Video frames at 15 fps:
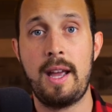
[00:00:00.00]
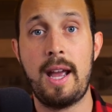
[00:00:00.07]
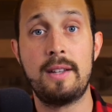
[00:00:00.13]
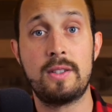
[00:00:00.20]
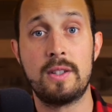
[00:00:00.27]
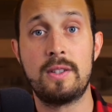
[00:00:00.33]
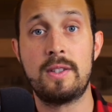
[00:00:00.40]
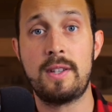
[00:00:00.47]

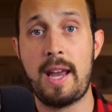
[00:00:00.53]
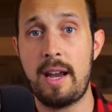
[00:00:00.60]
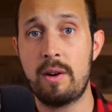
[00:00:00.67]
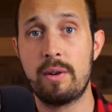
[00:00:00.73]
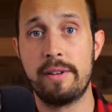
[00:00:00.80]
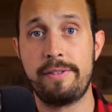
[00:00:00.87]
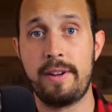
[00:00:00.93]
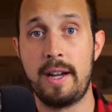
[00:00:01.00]
as a
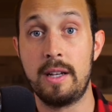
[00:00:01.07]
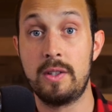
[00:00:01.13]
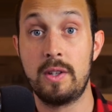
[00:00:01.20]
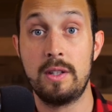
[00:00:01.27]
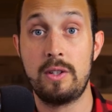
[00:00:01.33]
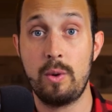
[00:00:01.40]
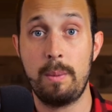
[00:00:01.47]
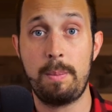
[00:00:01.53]
sacrifice
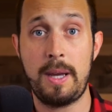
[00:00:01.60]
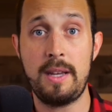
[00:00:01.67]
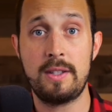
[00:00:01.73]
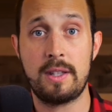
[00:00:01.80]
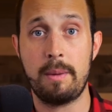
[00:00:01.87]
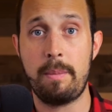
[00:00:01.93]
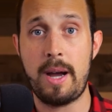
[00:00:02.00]
to appease the